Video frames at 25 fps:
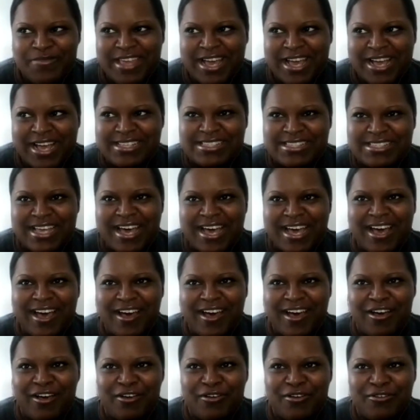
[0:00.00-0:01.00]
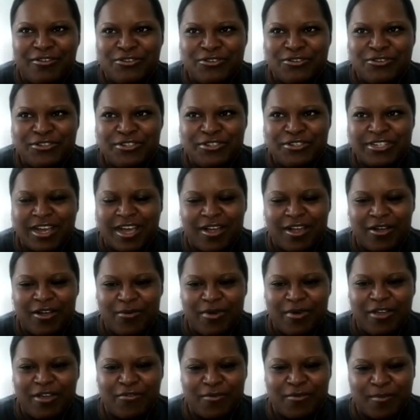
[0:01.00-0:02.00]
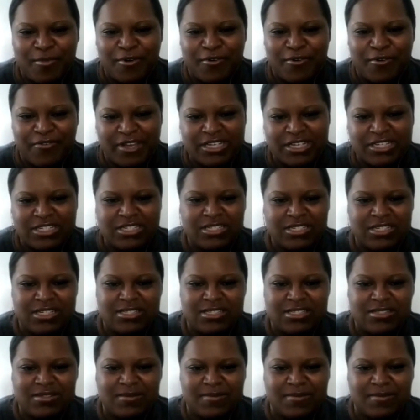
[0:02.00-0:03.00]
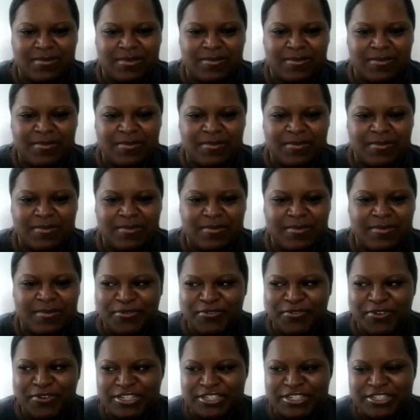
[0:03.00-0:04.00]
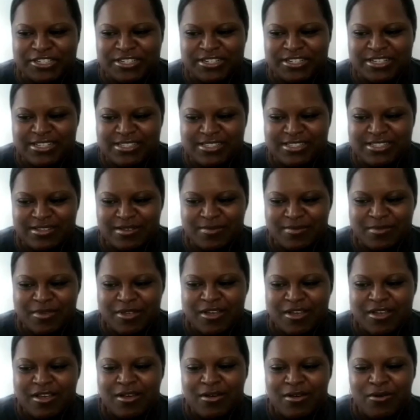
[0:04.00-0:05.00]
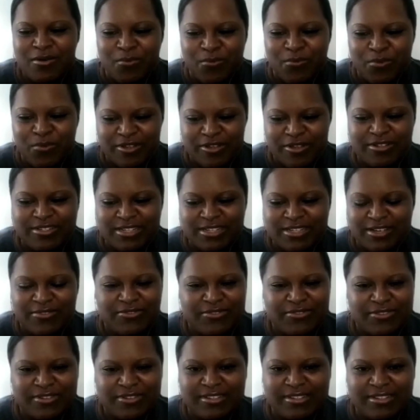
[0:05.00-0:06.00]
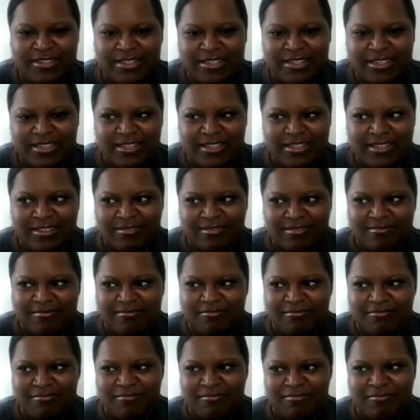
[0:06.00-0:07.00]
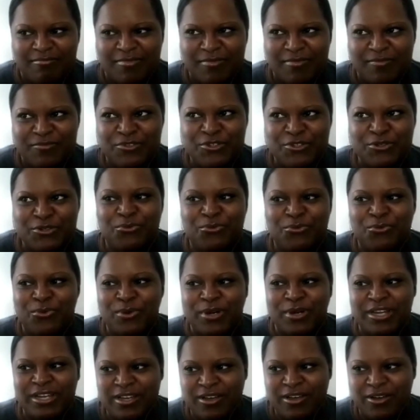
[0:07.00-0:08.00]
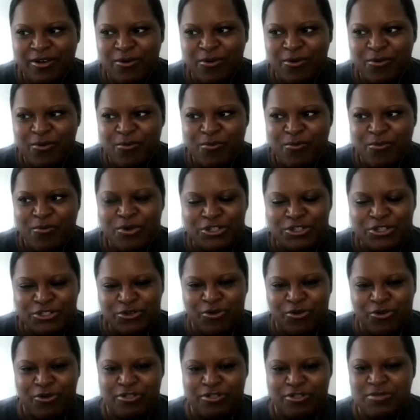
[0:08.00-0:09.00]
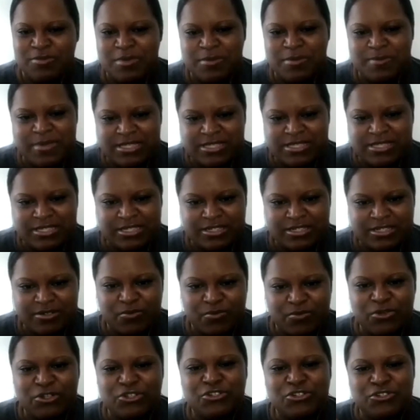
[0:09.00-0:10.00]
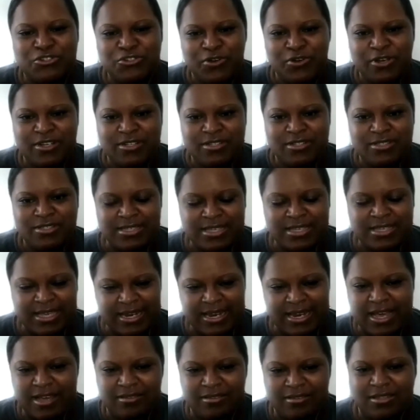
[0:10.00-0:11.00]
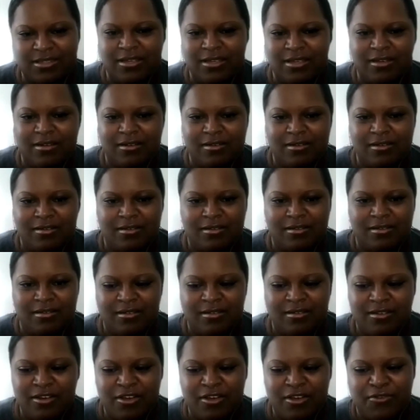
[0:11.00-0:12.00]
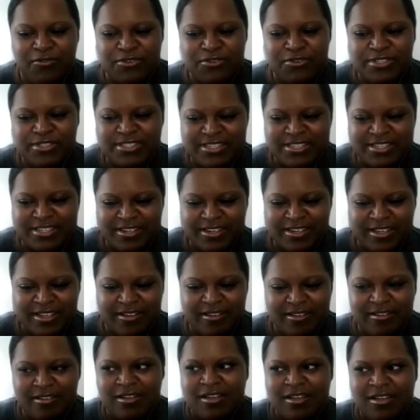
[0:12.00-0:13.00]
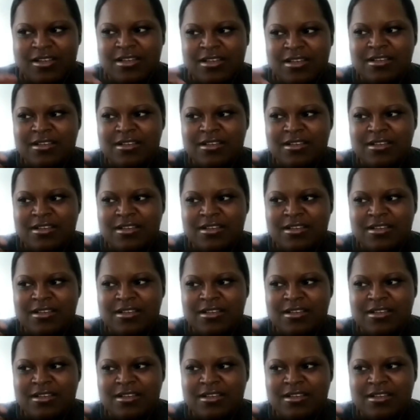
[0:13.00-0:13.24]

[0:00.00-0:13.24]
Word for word: that's how you shy away from perfectionism, because perfectionism will definitely derail what your ultimate message, what you're trying to get out there. You know, if you're sitting there,